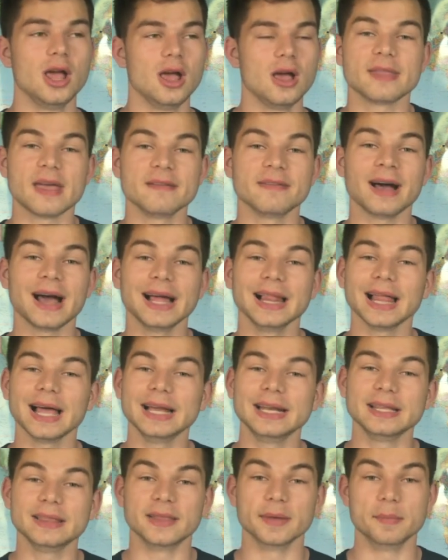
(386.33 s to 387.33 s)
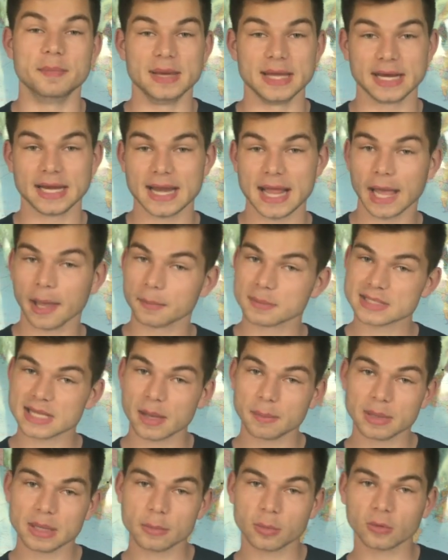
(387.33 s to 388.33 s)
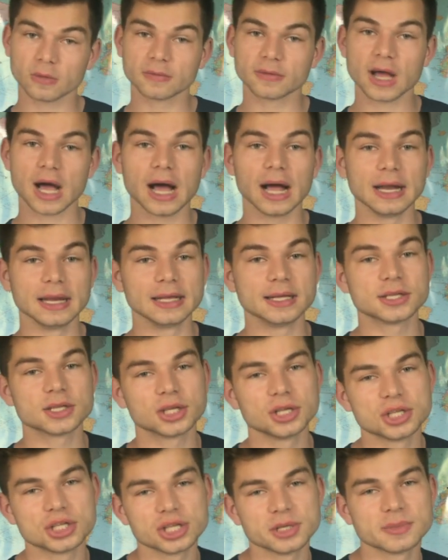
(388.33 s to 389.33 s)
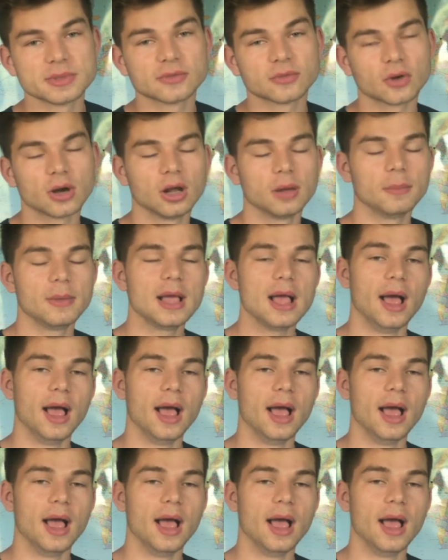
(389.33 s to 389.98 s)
They've highlighted the big names that people have got internships from,